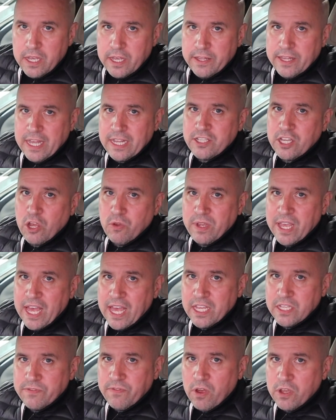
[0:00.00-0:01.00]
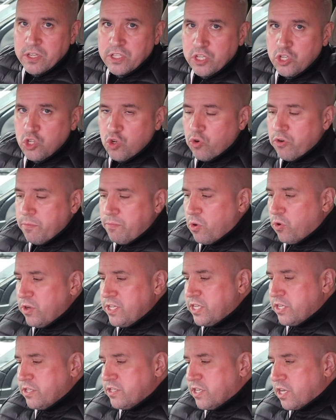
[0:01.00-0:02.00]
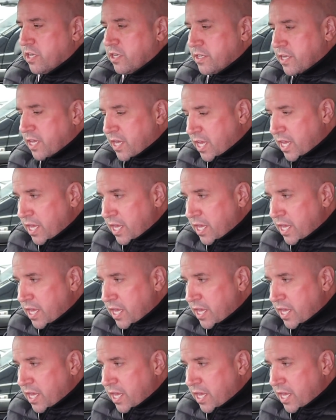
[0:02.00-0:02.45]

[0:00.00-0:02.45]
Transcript: that's okay as far as the Assured report is concerned.